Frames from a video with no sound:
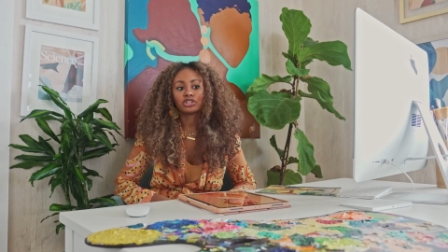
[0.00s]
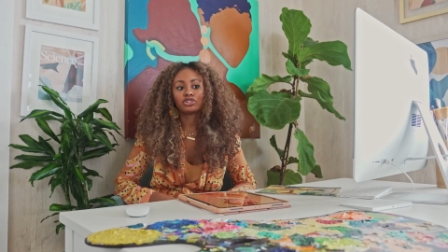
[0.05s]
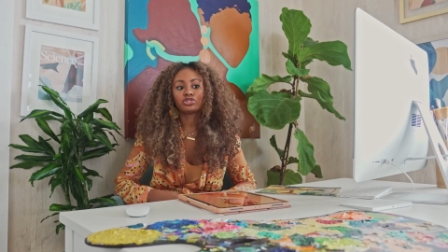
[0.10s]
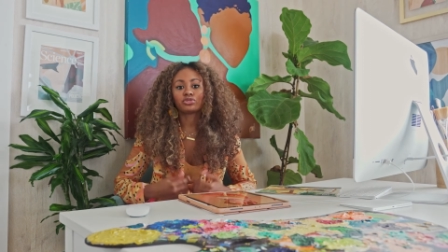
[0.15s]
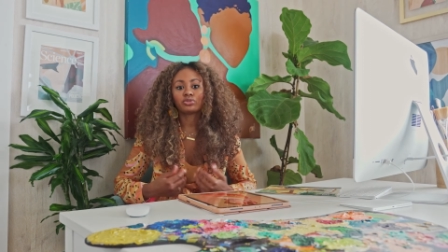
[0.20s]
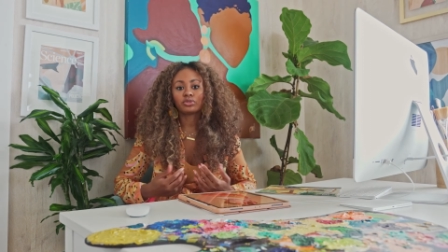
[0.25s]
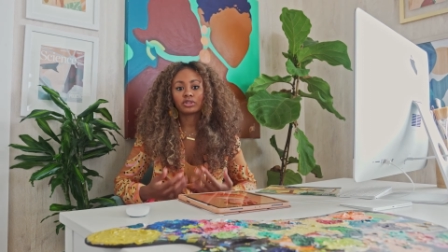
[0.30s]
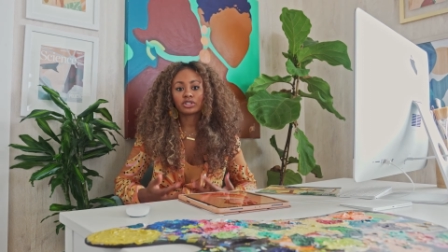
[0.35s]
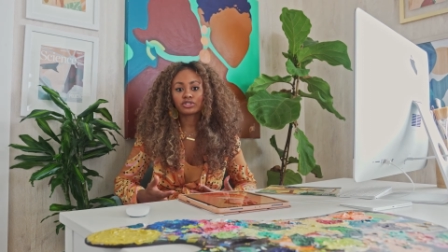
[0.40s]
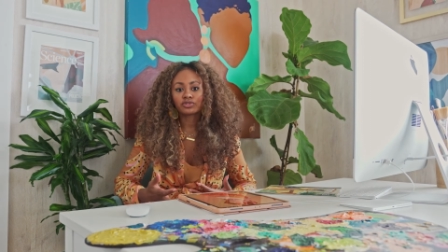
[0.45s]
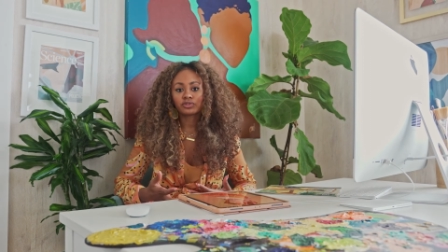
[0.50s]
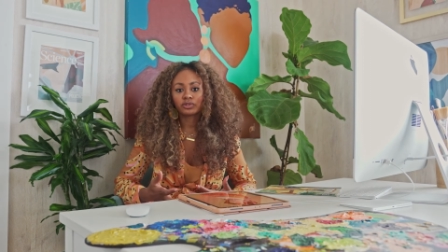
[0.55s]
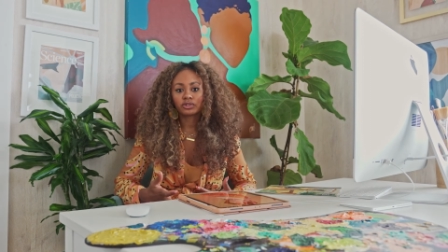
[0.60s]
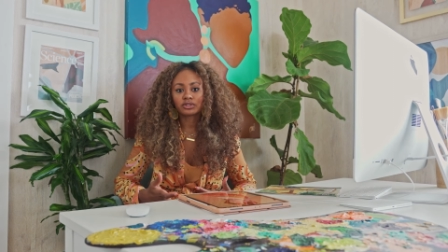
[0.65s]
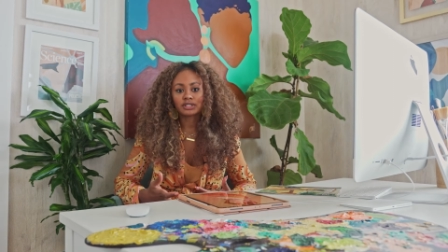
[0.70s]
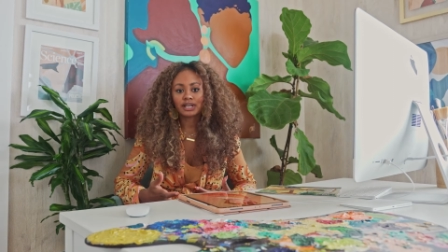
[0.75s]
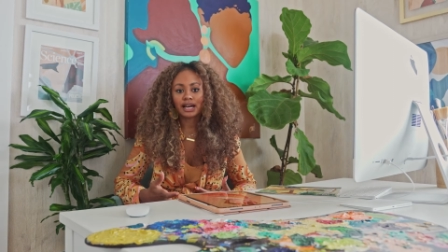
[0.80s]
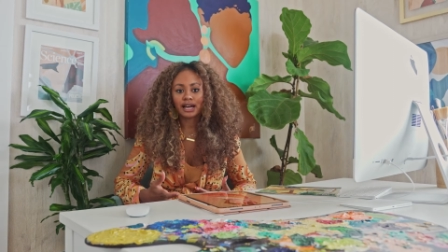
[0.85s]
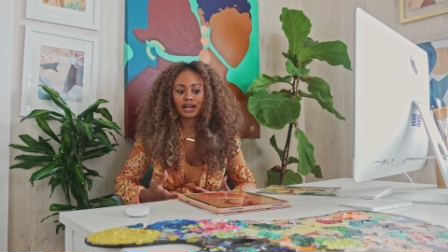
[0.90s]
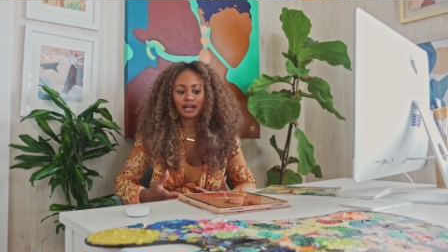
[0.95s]
do this
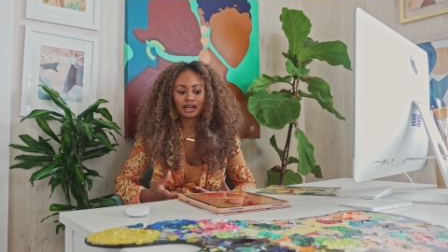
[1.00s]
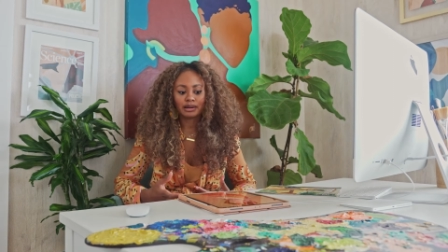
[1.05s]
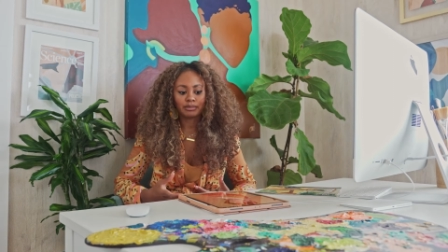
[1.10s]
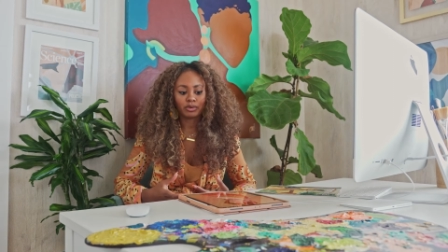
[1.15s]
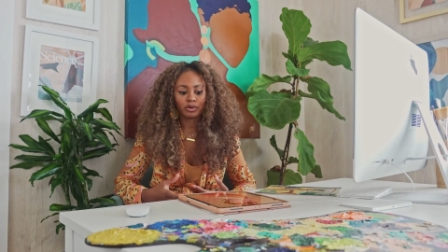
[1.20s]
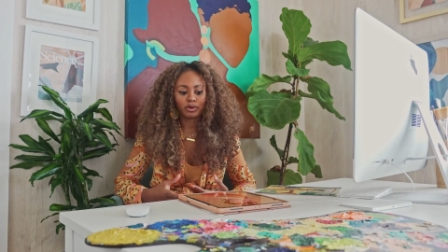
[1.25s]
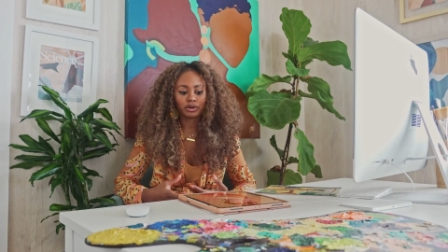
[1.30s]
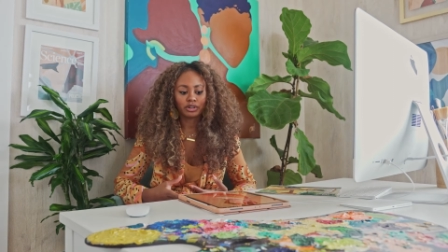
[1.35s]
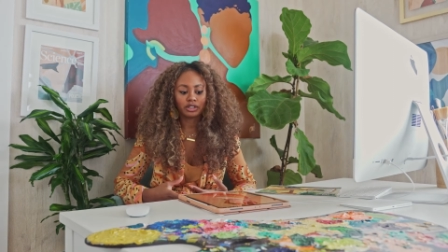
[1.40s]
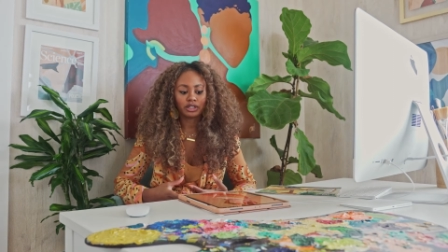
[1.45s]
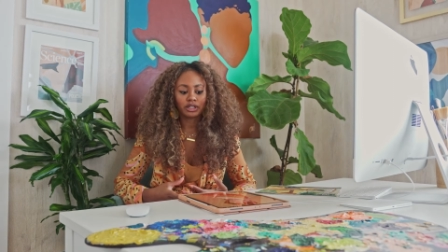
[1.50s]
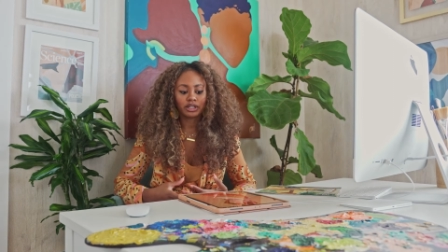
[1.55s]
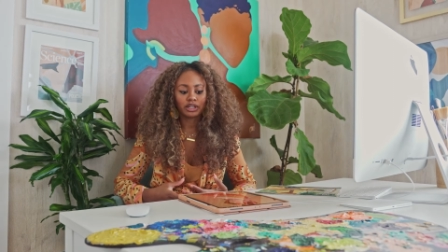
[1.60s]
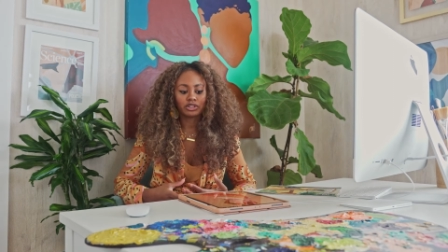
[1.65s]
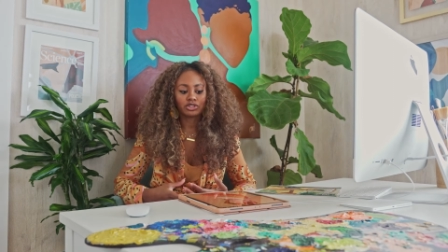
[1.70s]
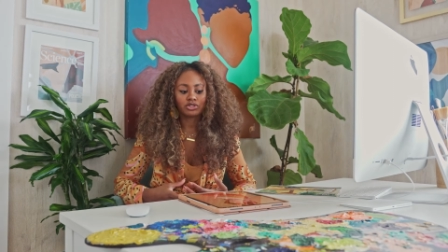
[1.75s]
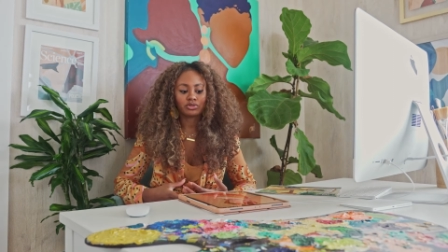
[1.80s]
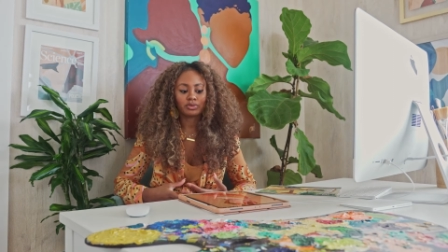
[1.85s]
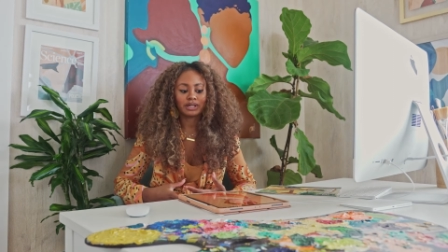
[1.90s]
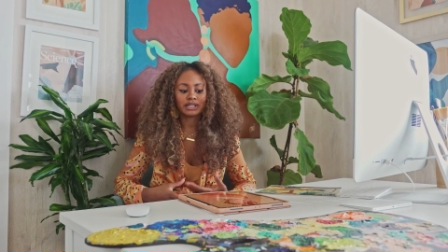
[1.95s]
full time or
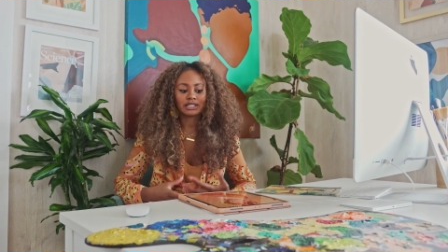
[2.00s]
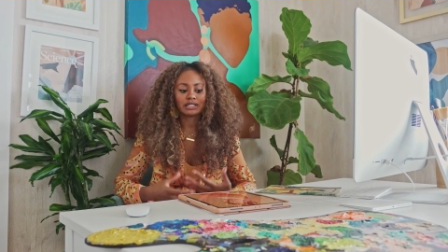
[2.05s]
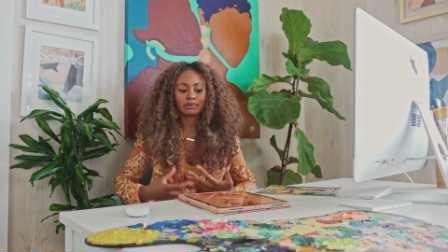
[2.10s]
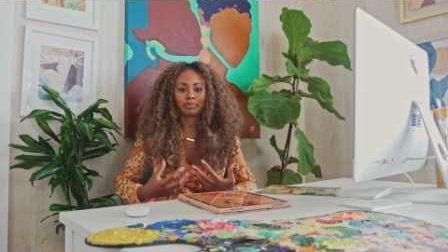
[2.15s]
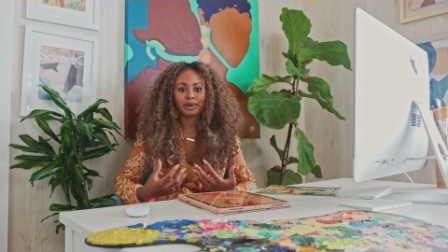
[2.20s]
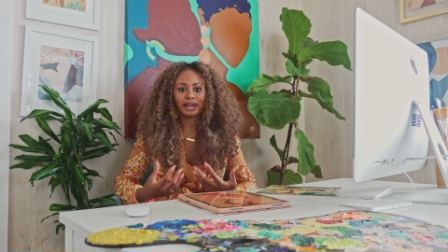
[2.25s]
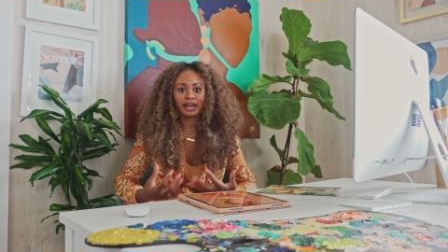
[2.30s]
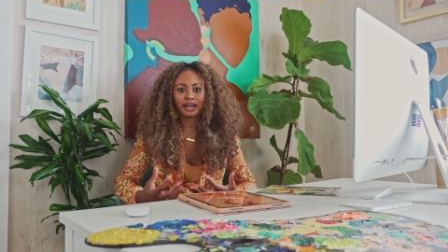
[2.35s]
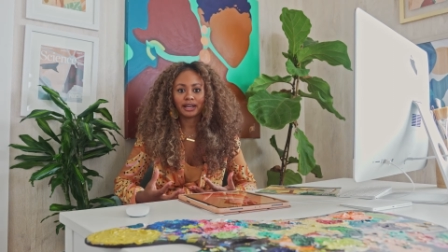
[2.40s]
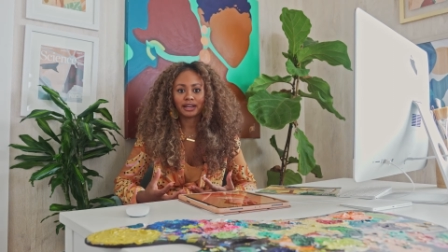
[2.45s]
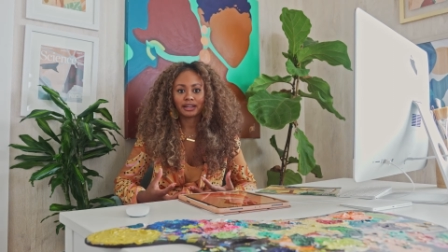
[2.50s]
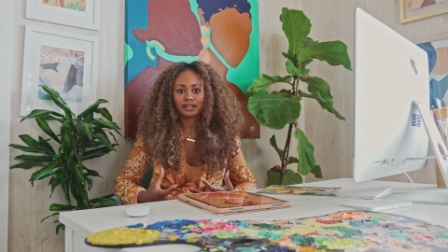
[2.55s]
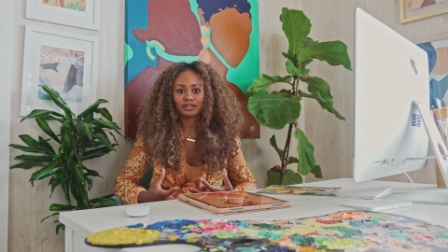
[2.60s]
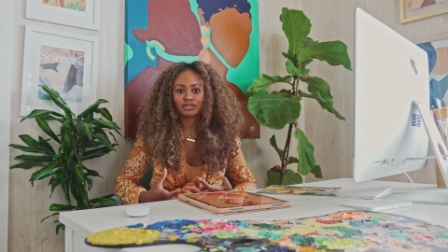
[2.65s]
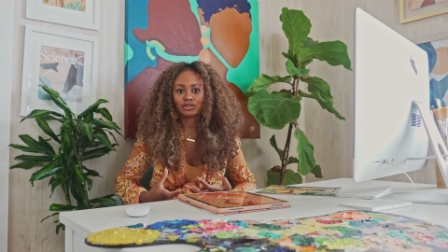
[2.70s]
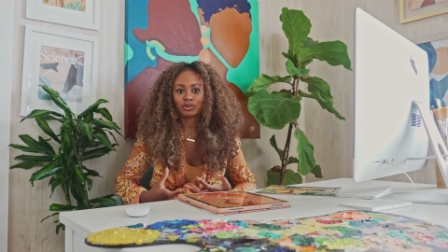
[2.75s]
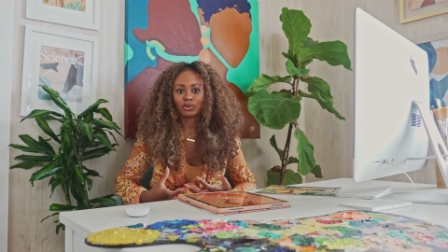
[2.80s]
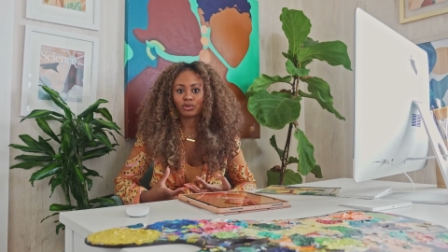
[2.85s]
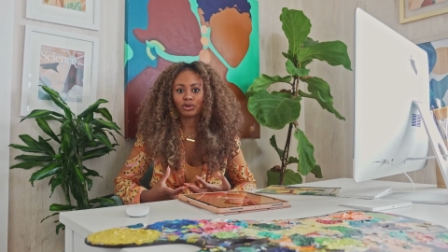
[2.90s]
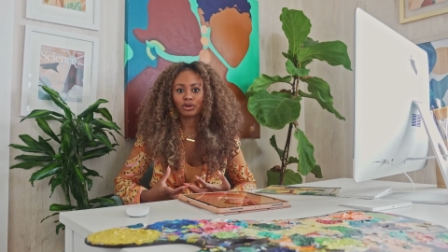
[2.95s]
looking to
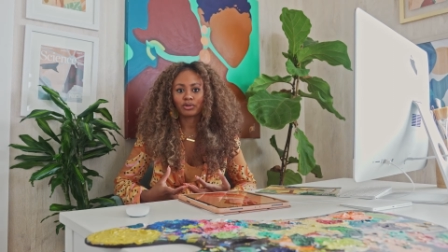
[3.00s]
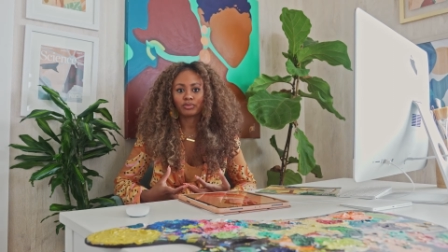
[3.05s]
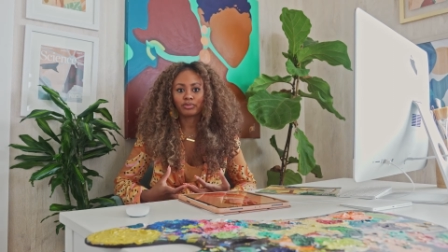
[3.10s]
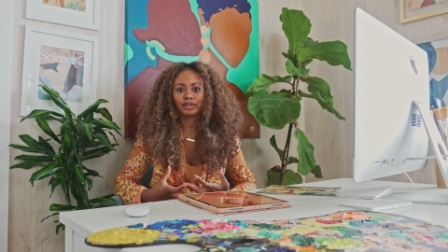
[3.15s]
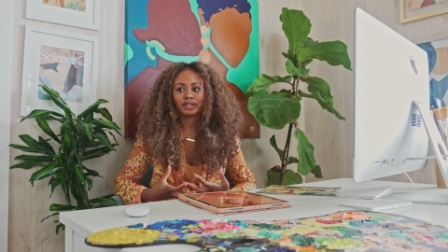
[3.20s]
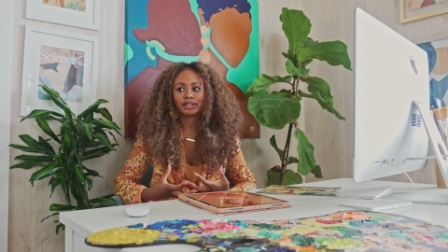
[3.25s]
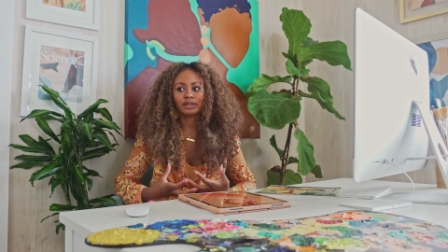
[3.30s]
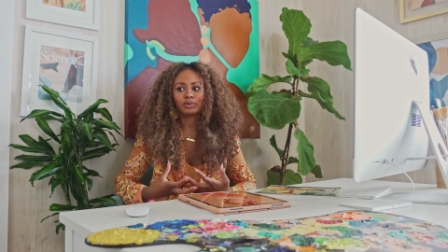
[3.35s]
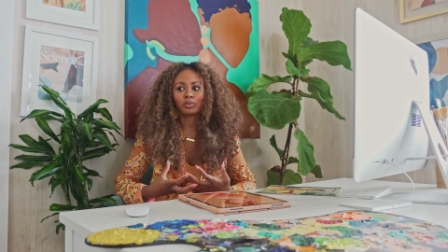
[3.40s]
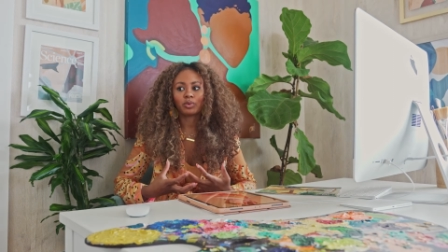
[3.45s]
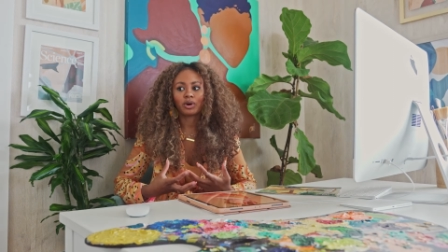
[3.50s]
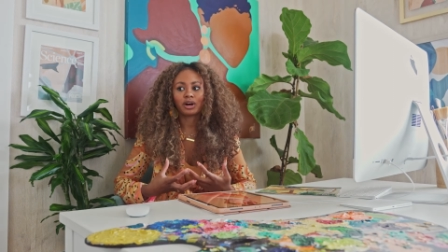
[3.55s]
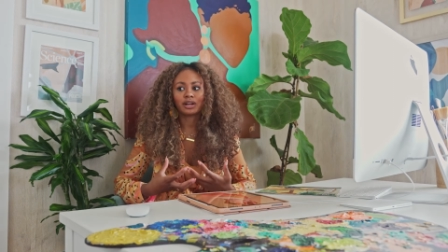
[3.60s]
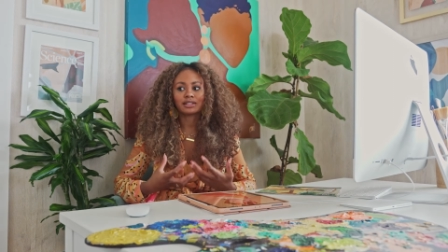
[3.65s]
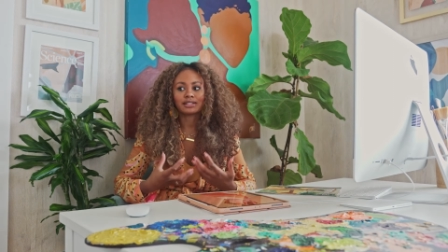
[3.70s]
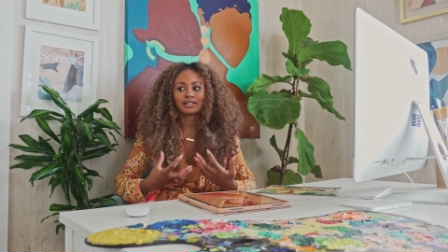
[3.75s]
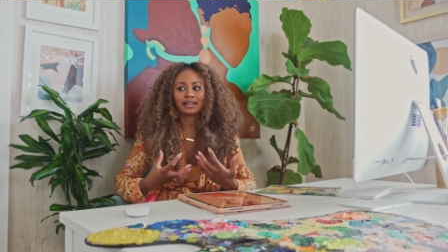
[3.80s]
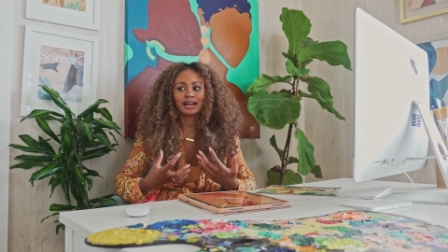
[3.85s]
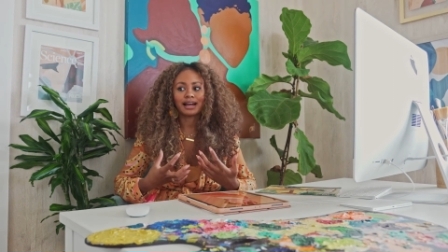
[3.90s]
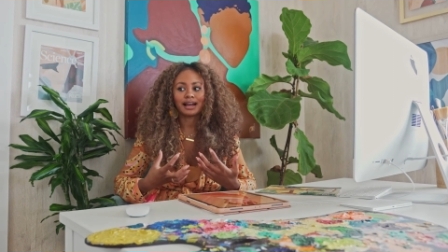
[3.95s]
expand or really
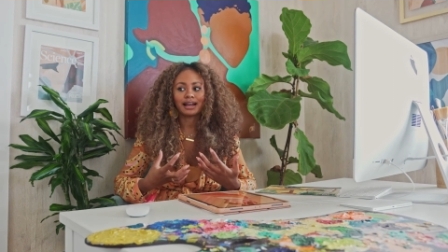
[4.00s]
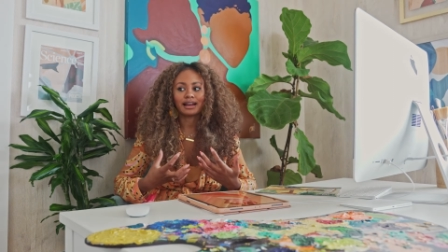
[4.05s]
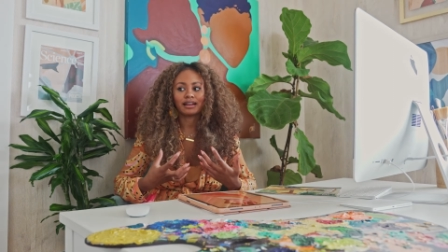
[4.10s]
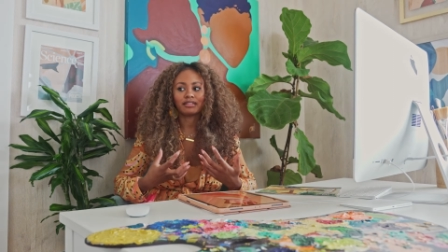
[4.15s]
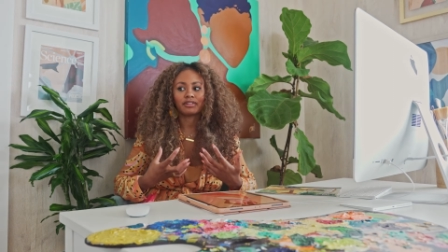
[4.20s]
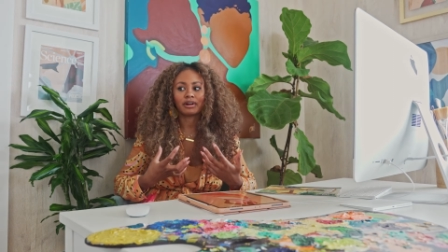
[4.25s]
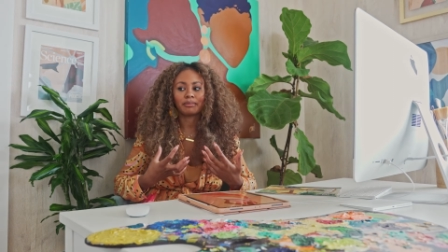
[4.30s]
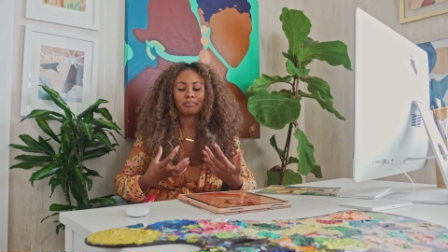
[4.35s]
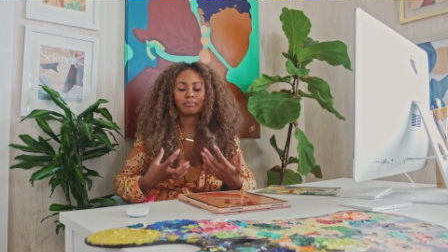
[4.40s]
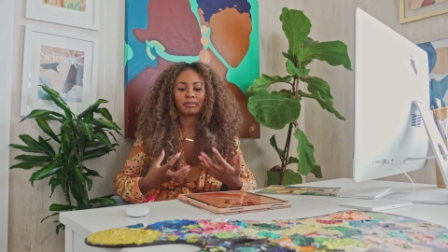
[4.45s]
want to have a